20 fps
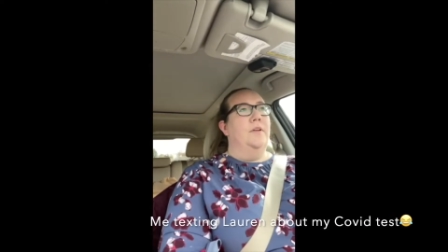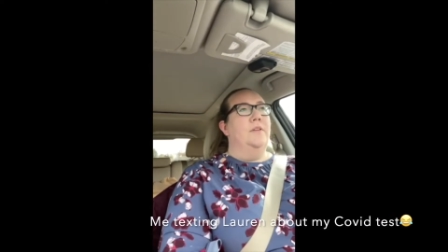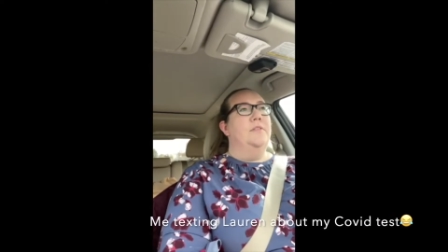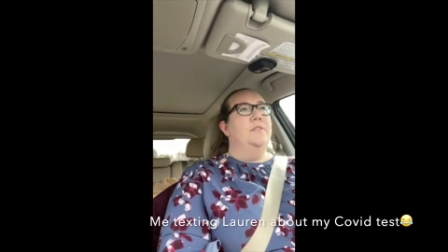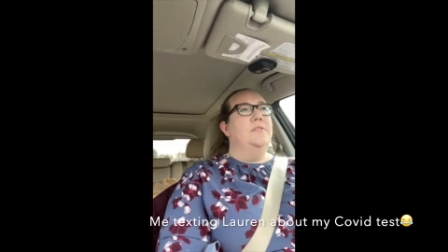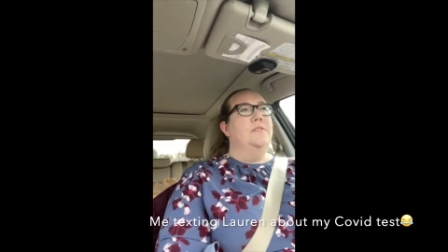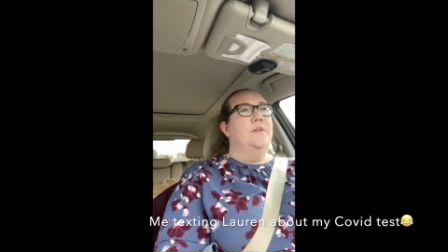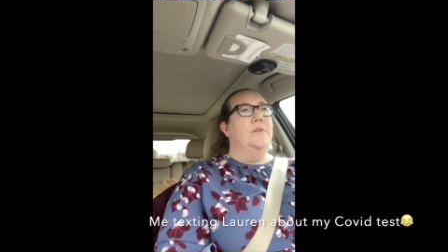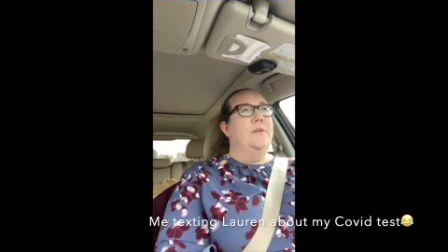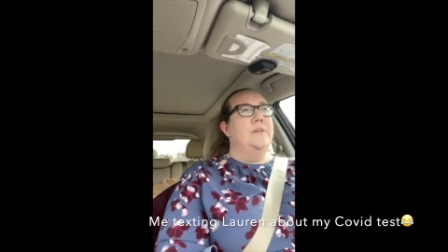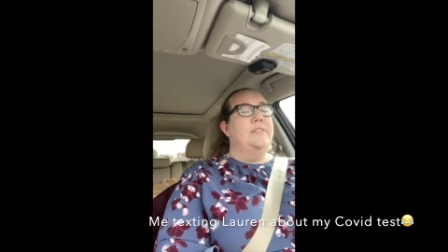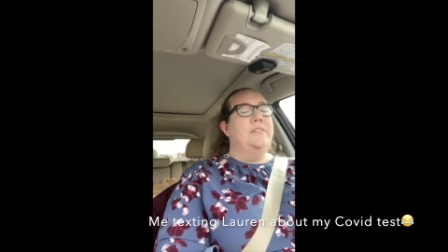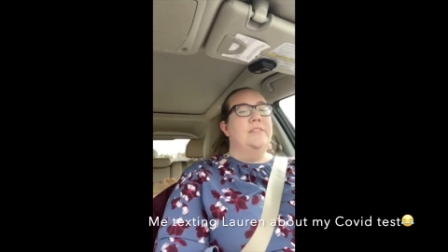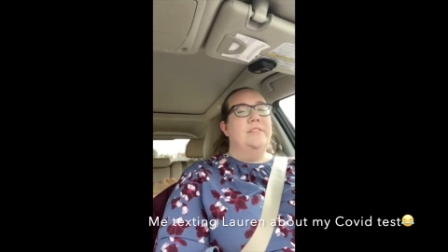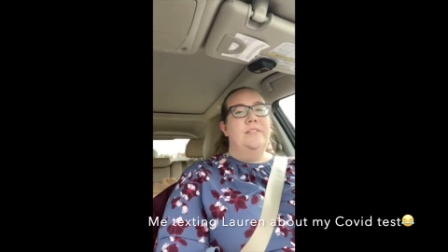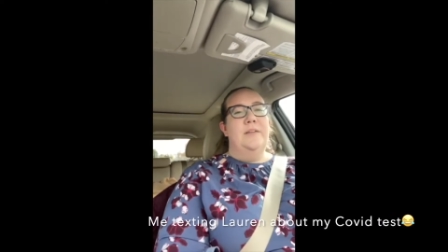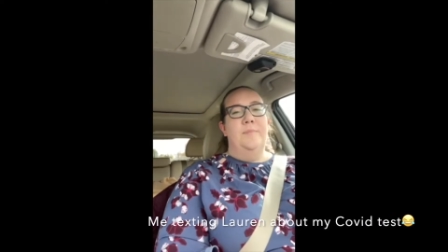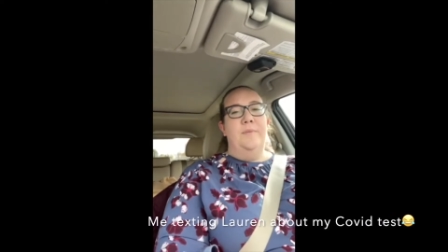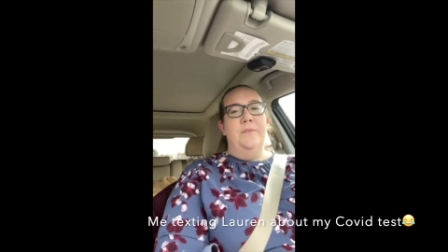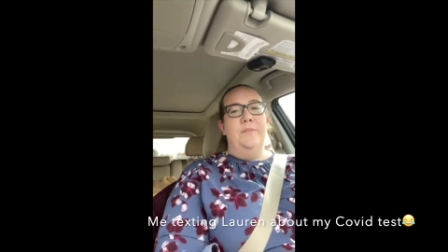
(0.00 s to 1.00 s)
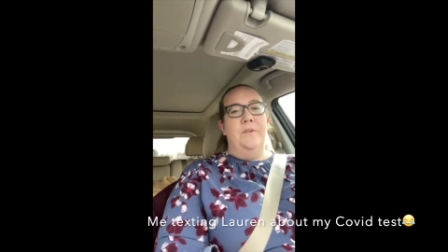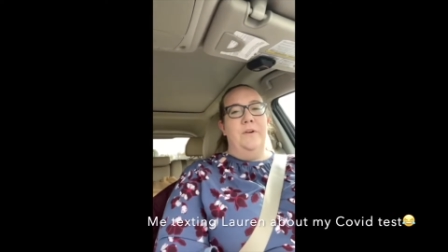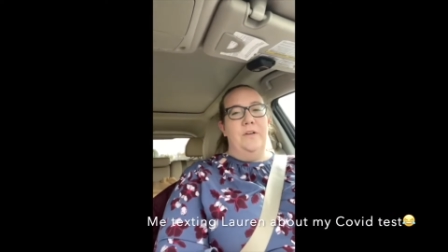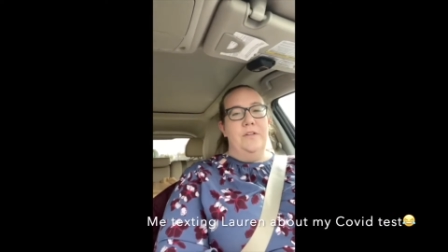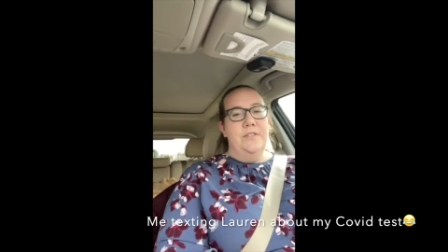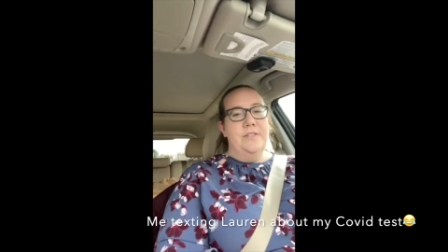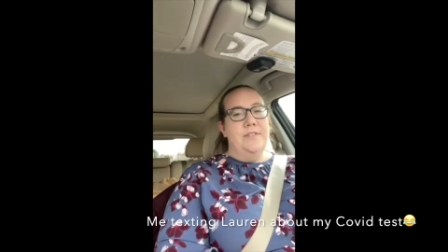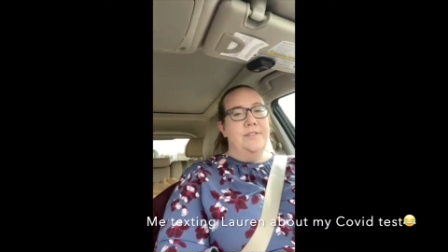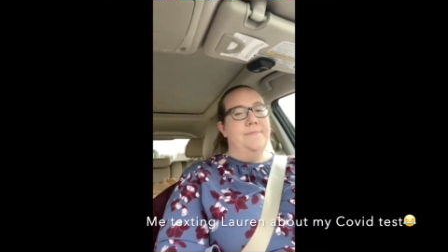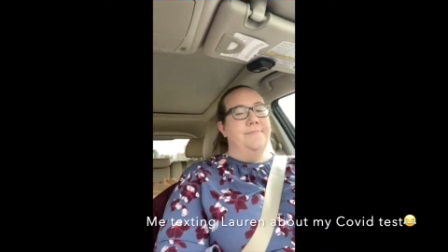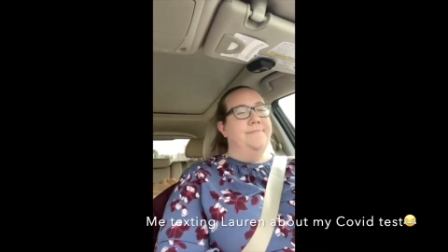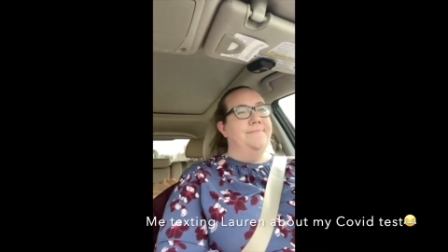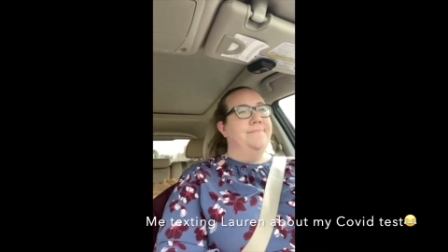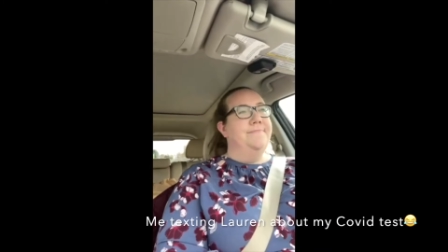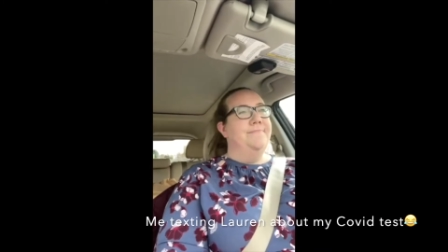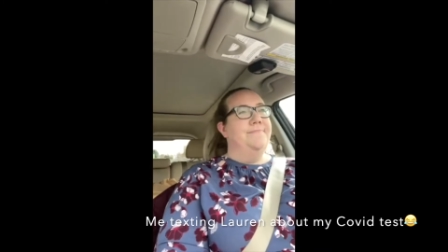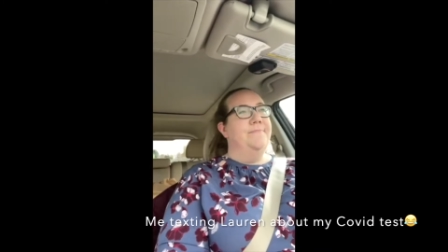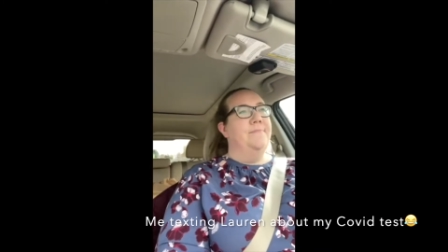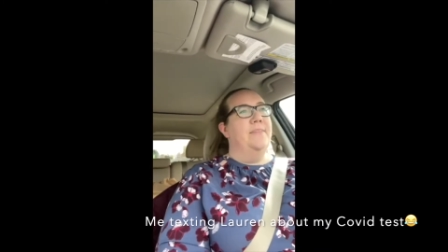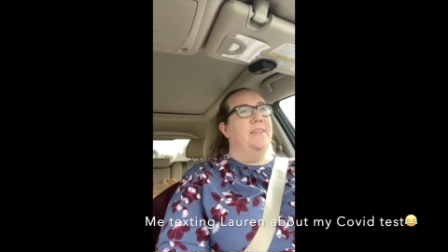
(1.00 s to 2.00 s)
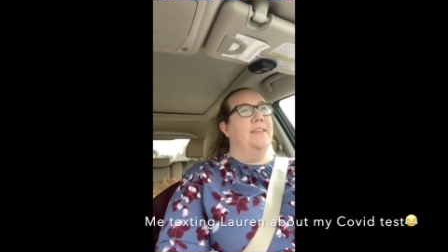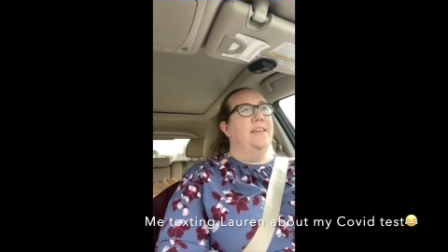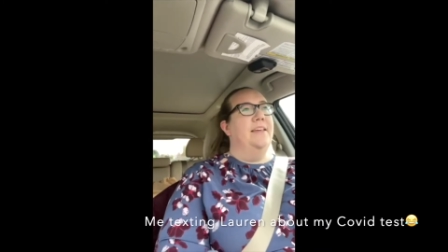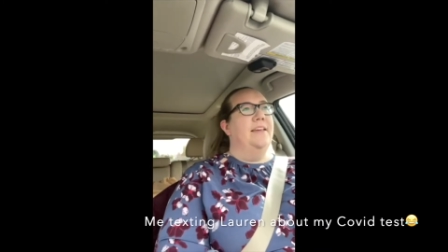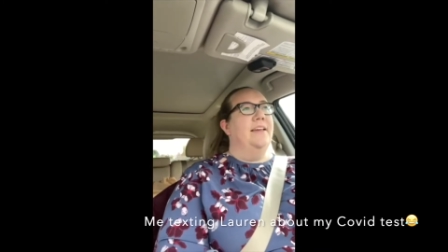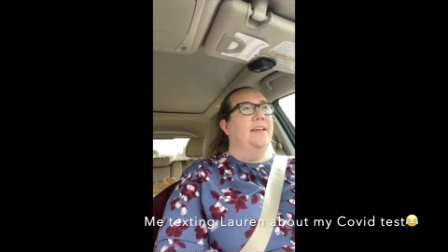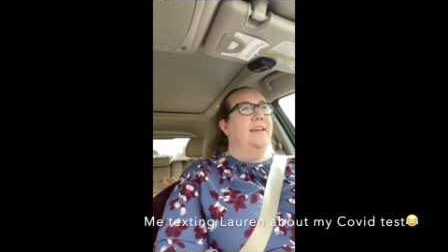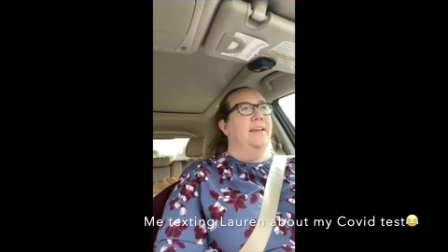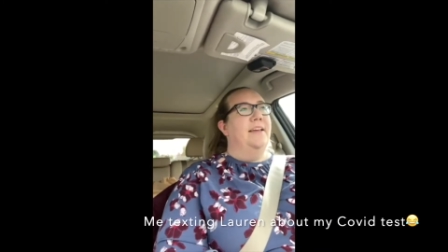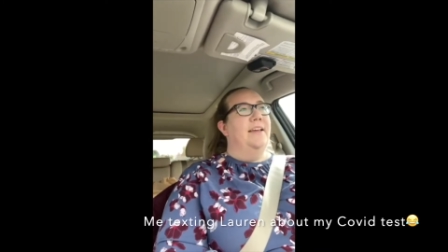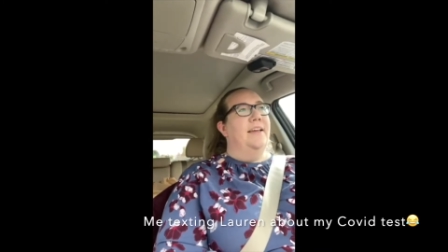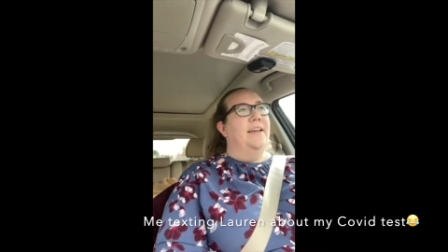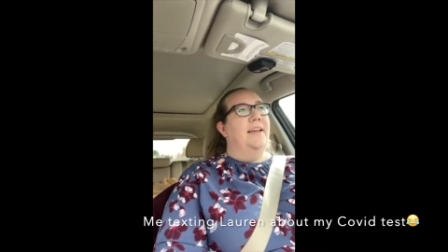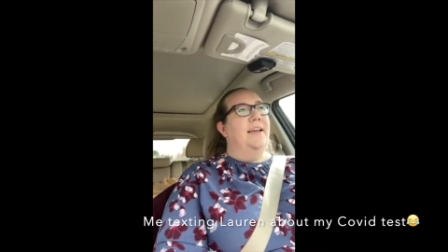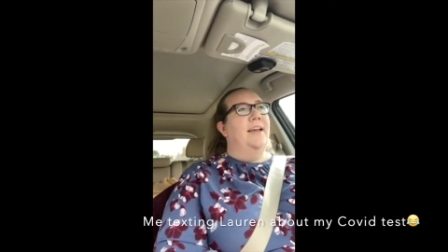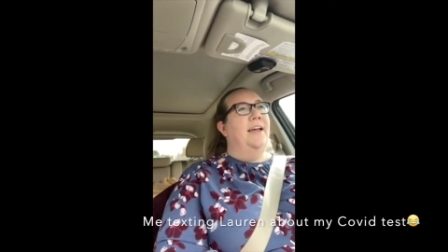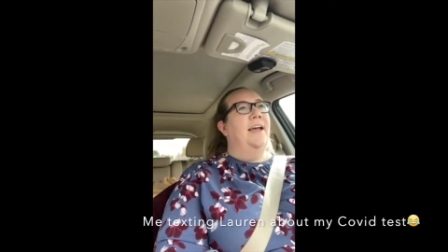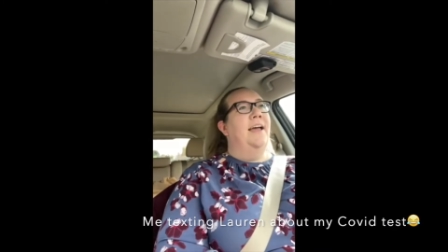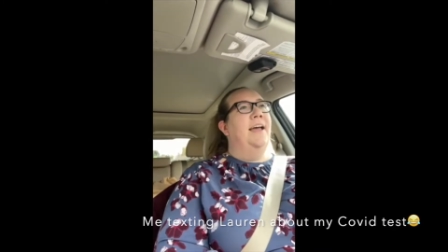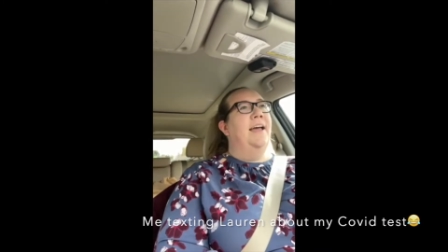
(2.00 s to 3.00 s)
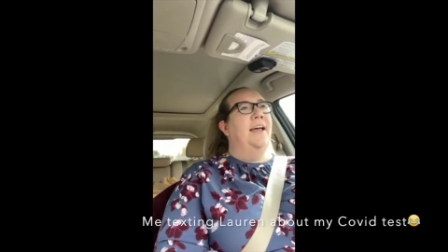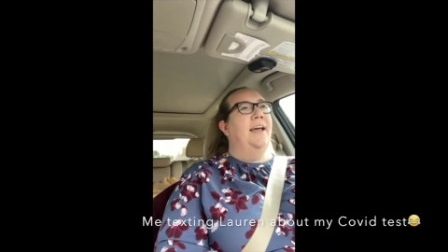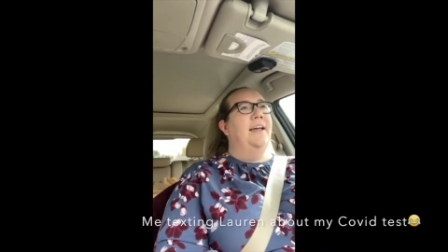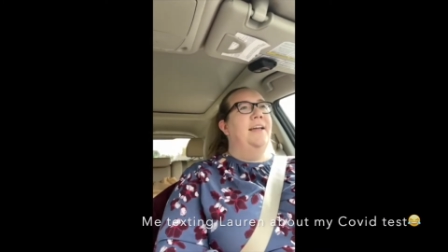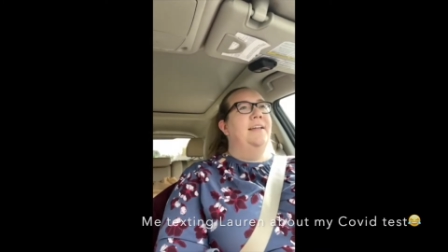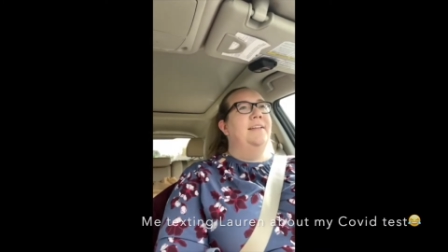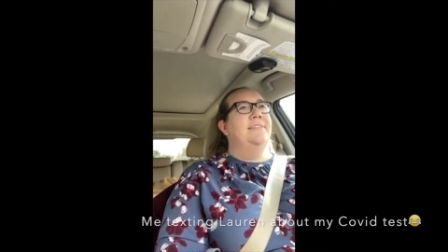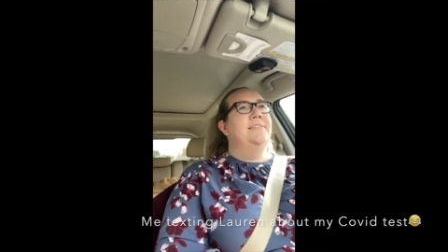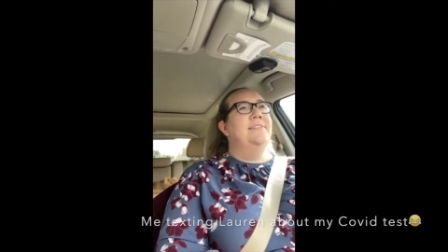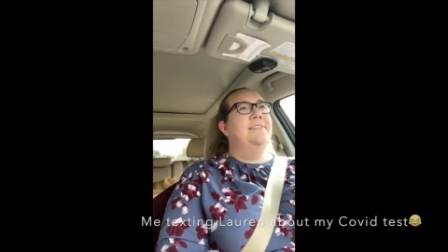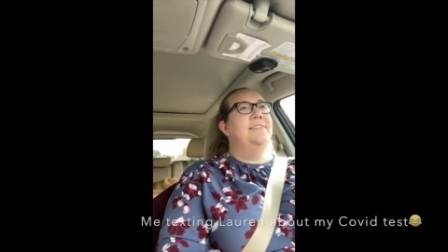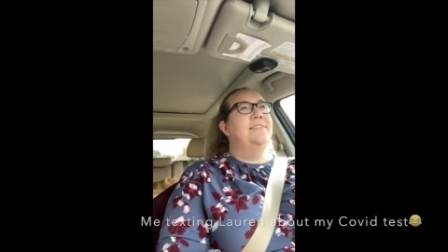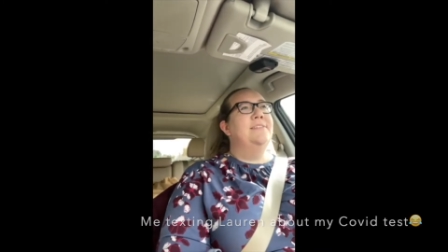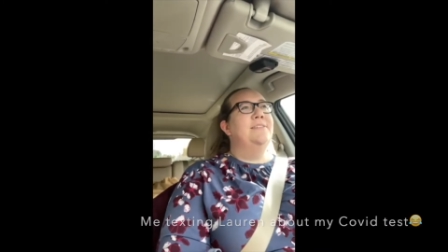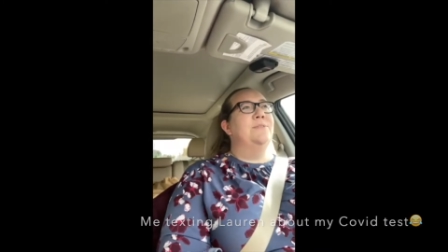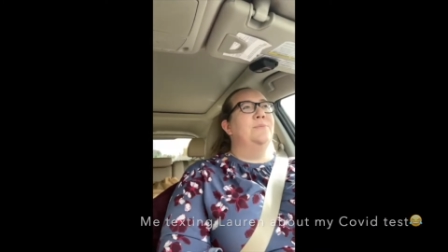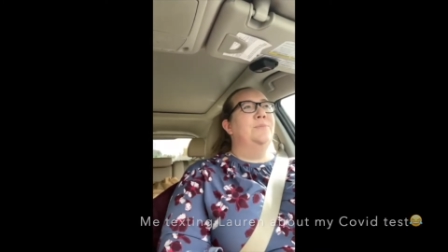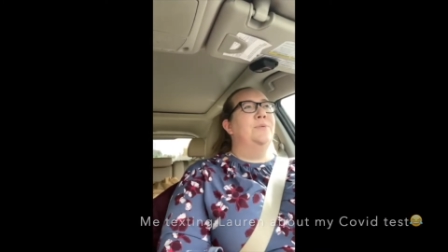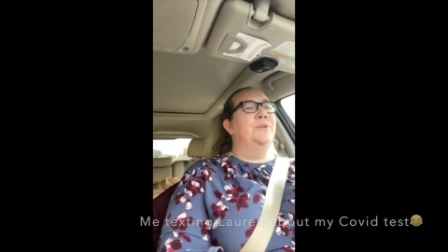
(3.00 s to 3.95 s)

So it's December 1st. And